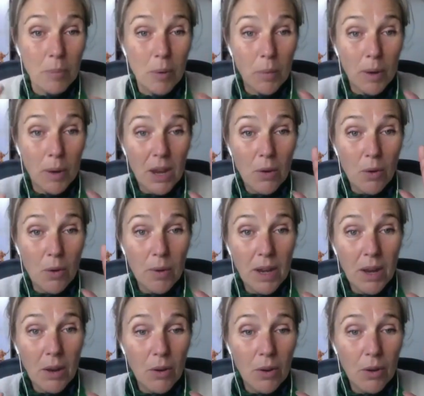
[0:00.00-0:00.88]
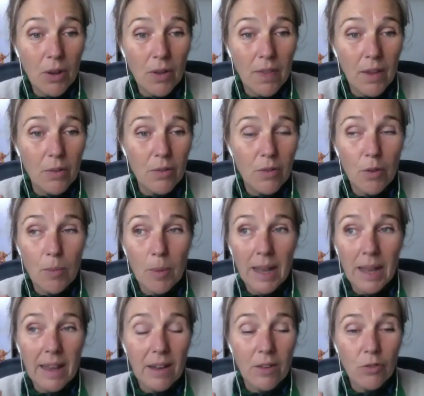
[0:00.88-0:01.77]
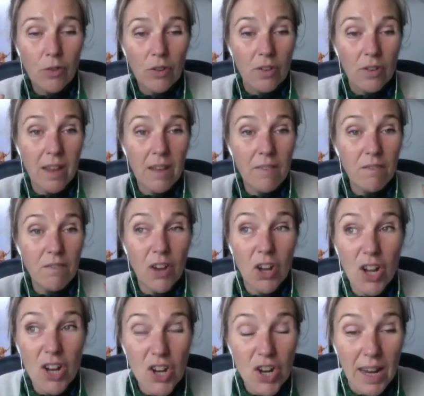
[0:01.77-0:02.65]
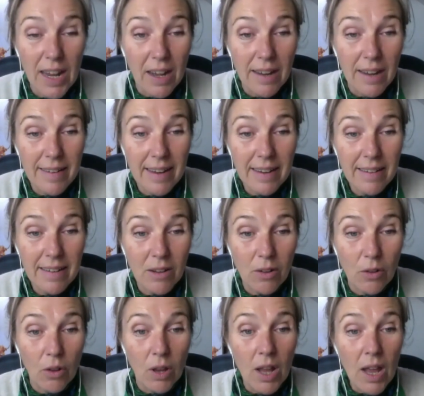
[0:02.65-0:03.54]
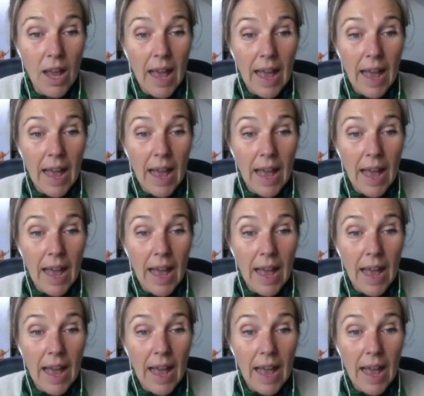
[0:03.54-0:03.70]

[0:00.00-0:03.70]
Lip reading: But when you look at those two molecular structures, they're virtually identical.